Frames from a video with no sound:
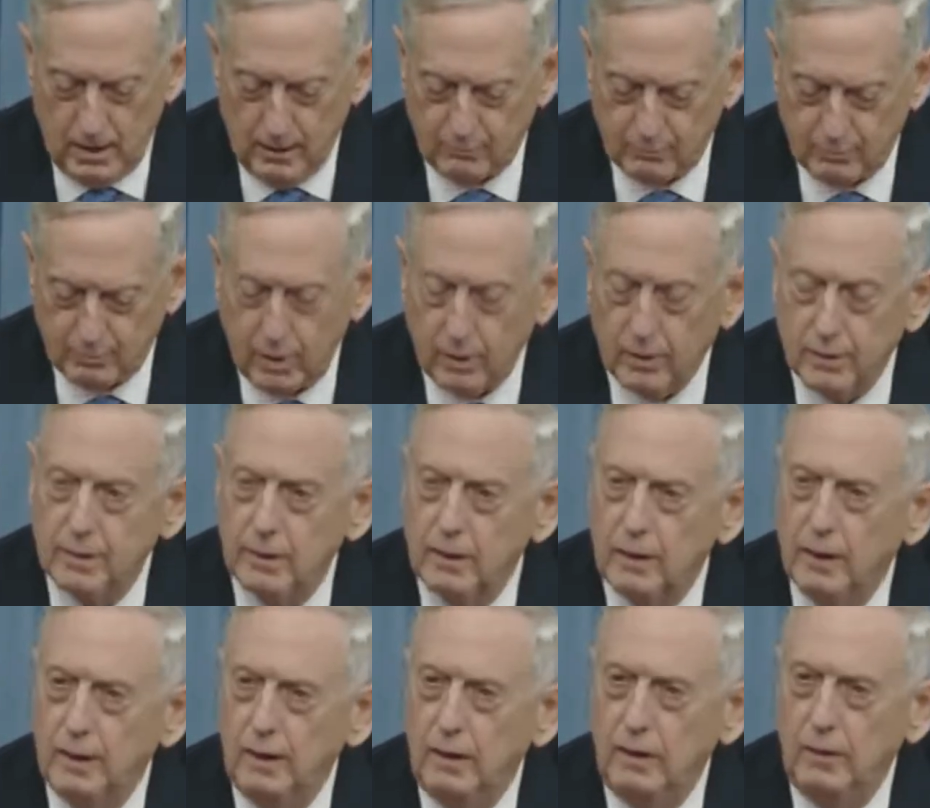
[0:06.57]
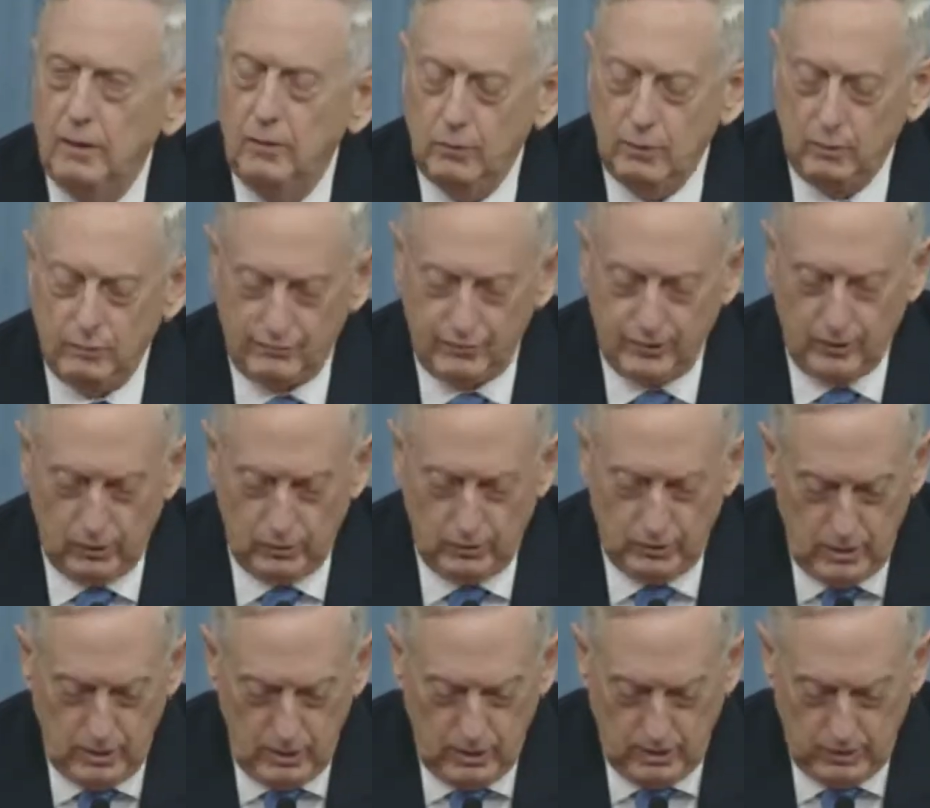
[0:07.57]
I have personally
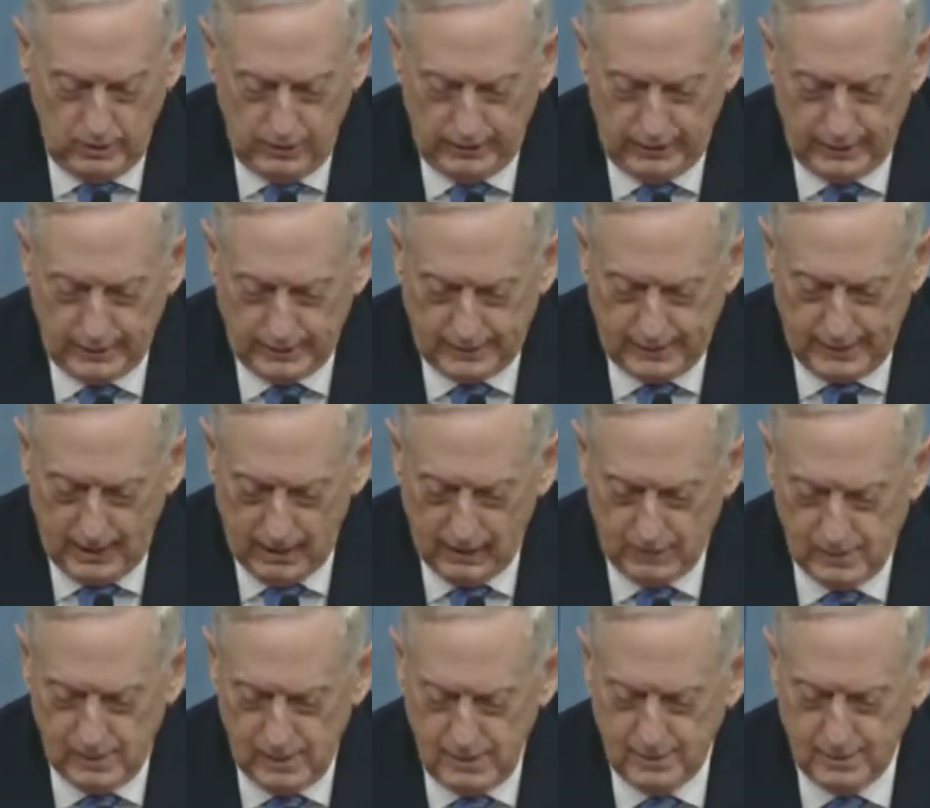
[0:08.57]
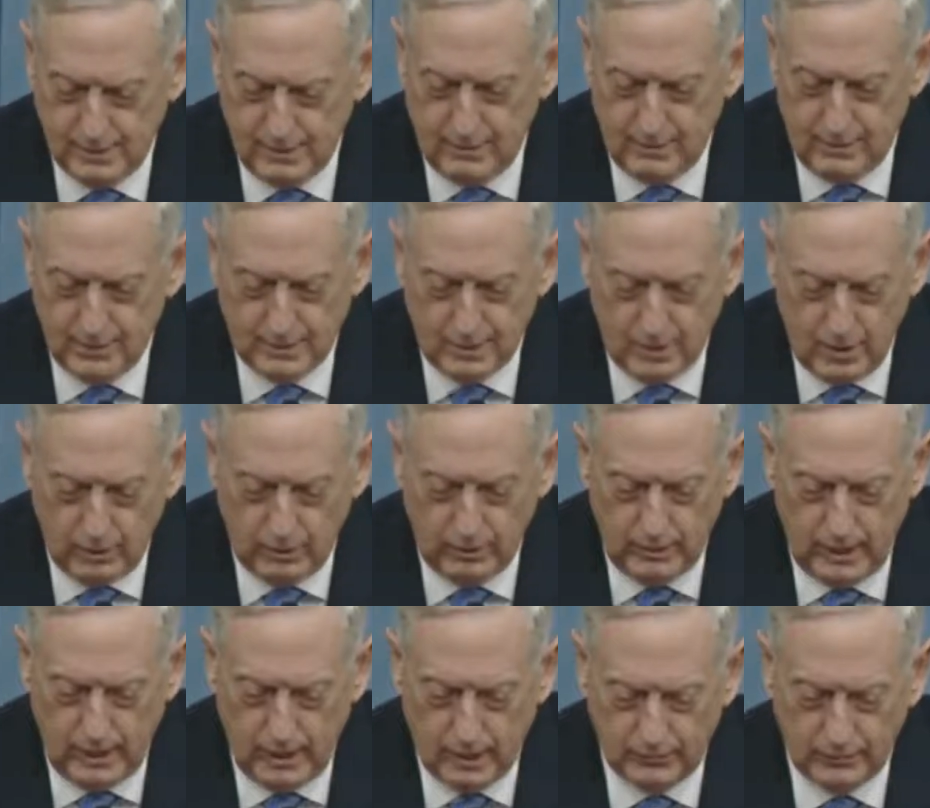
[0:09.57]
reviewed the intelligence, and there is
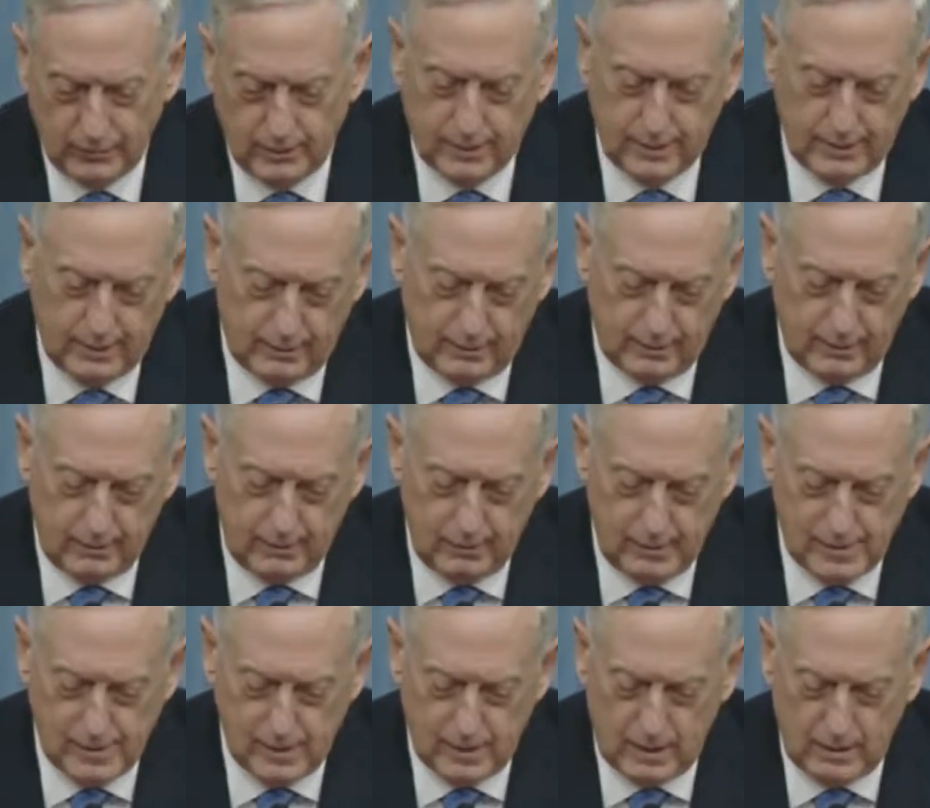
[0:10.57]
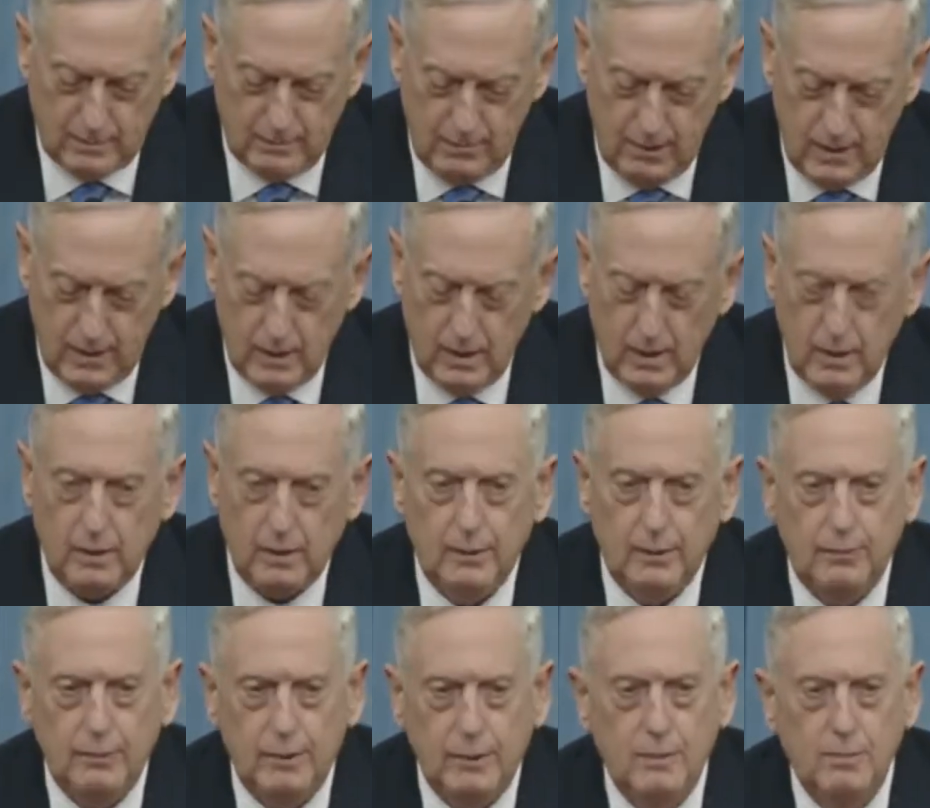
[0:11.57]
no doubt the Syrian regime
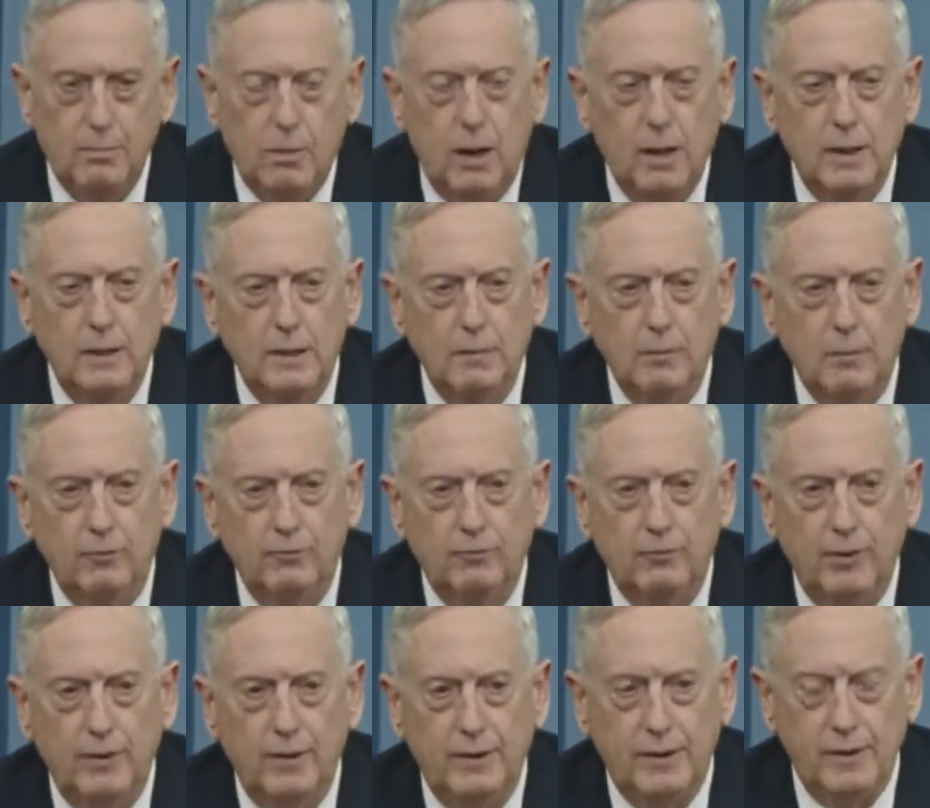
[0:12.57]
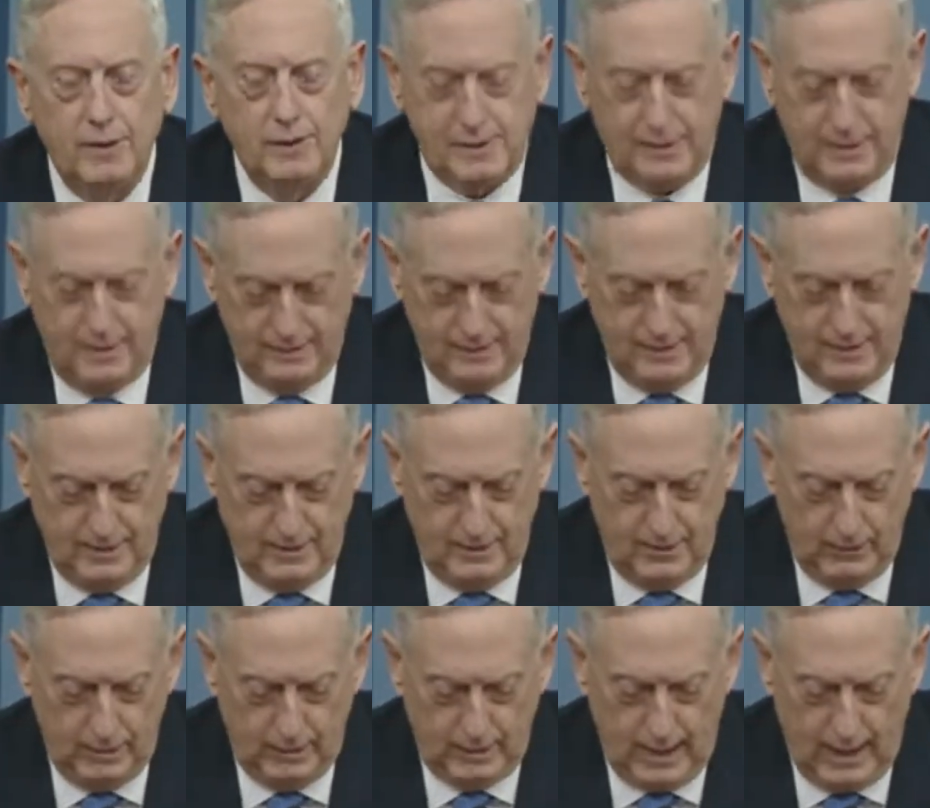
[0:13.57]
is responsible for the
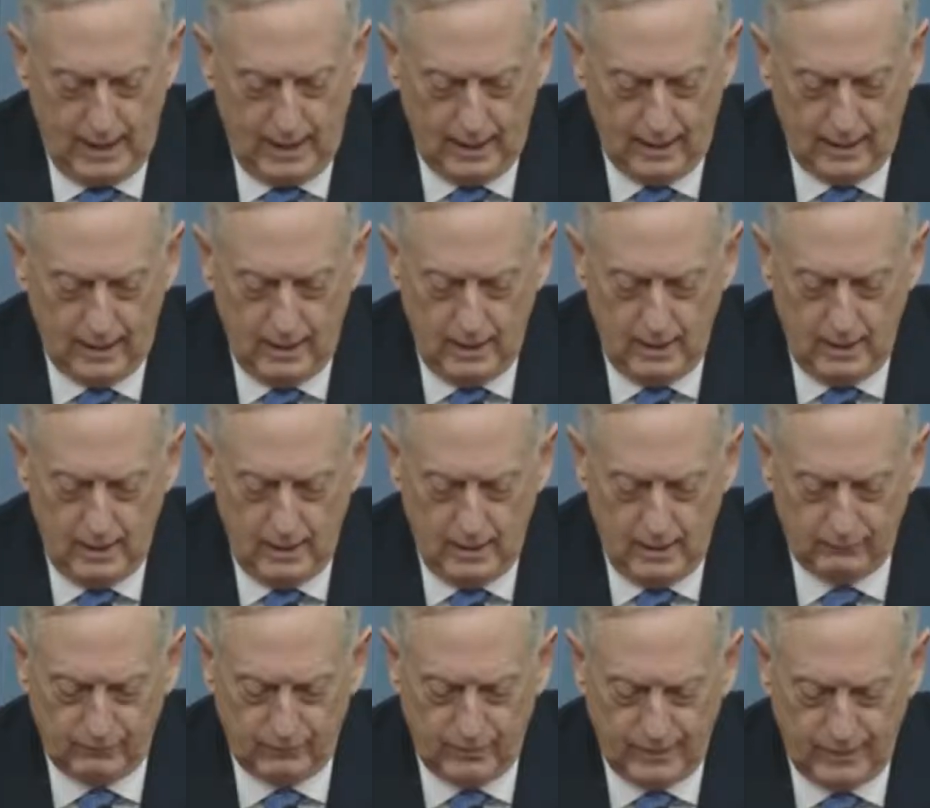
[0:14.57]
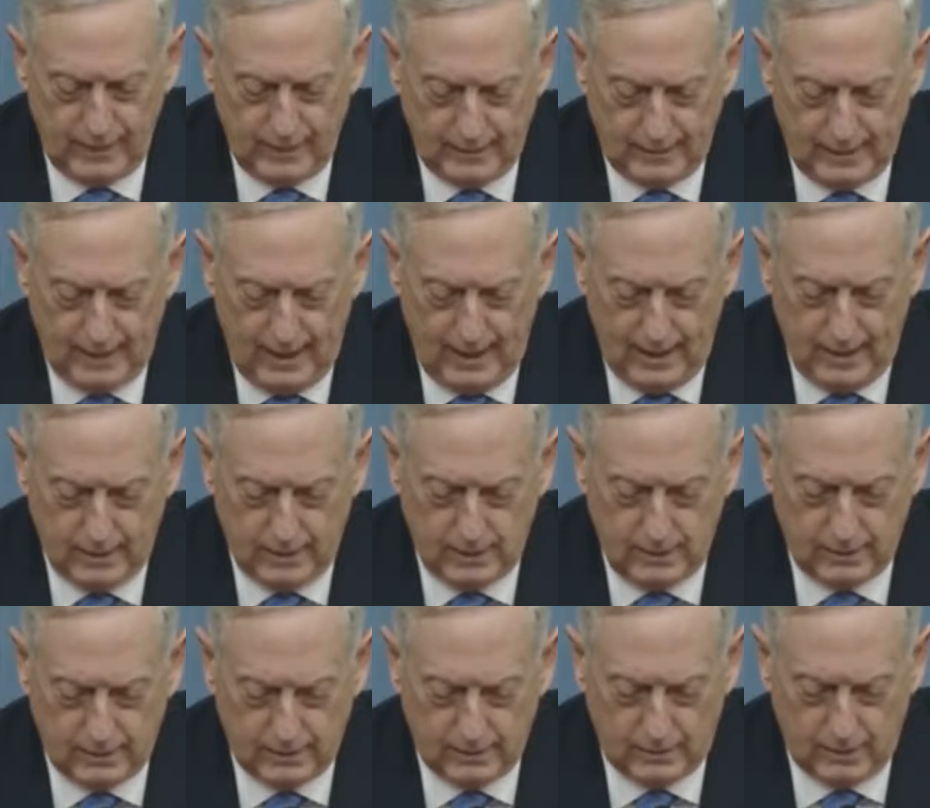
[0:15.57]
decision to attack and for the
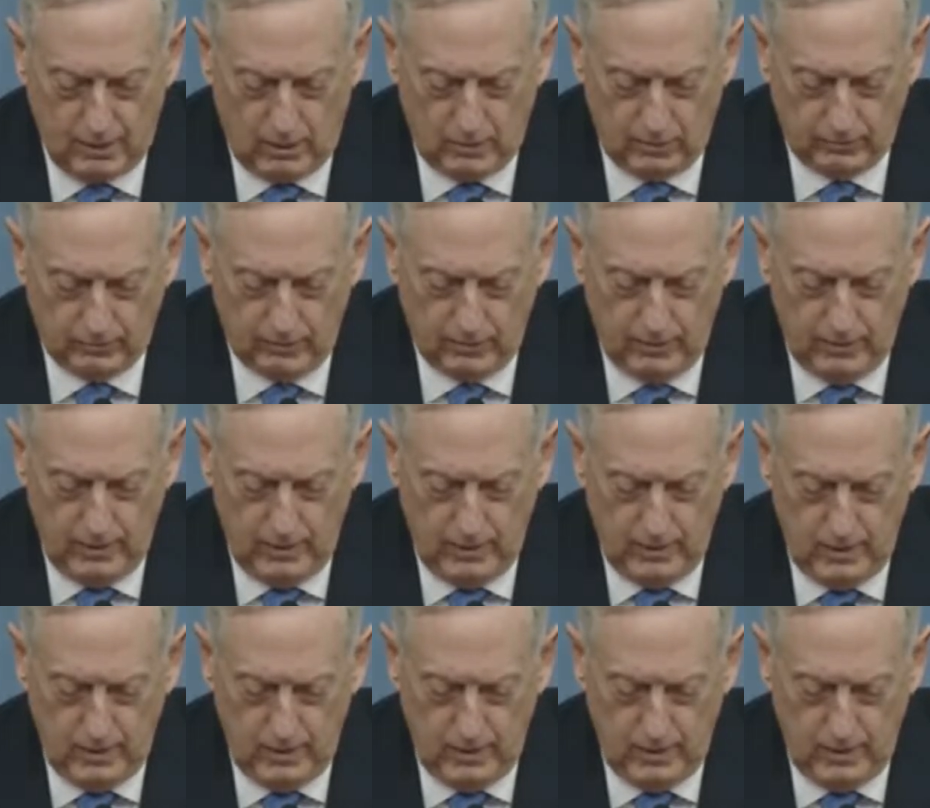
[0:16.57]
attack itself.